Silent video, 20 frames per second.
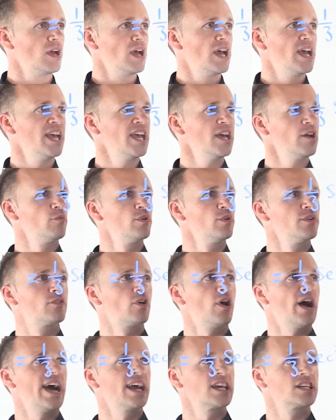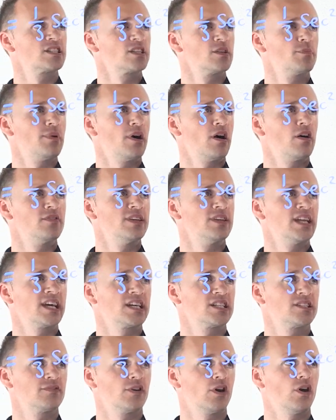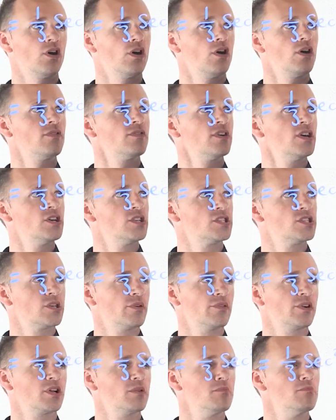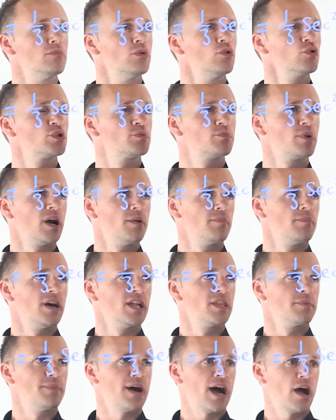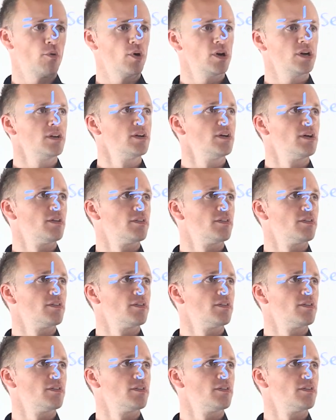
Here we've got x to the power of negative 1/2, so we're going to multiply by the power.